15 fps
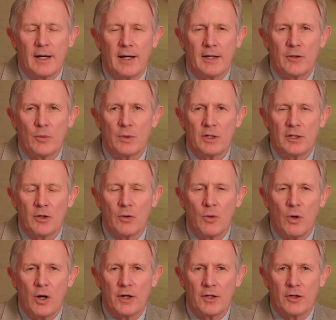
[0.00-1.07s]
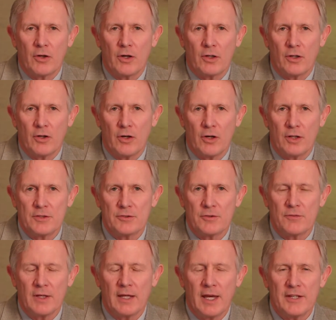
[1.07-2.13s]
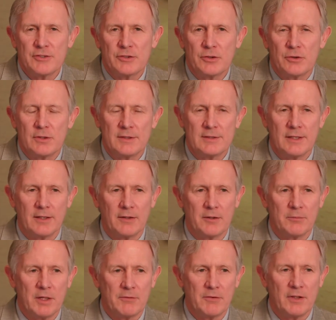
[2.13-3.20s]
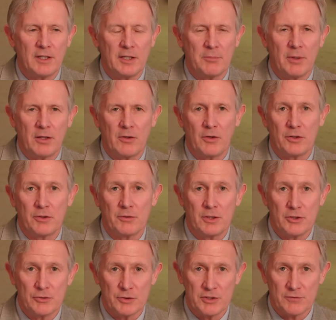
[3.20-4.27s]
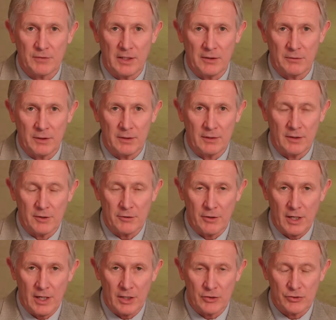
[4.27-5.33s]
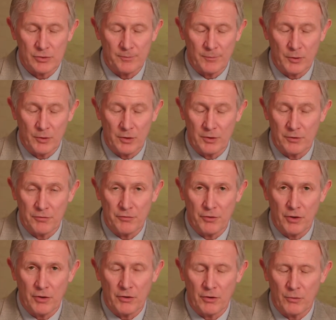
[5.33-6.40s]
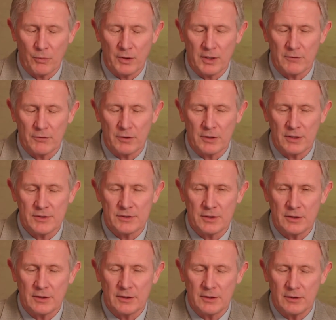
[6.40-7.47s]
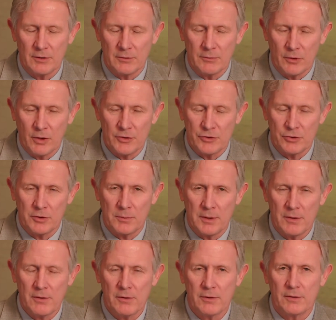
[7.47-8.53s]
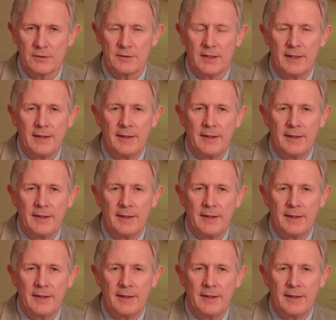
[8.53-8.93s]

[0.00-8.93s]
I don't want you to go on and on and on. So if they ask you to tell them everything about all your injuries following the crash or your fall or whatever it is that caused you to be hurt,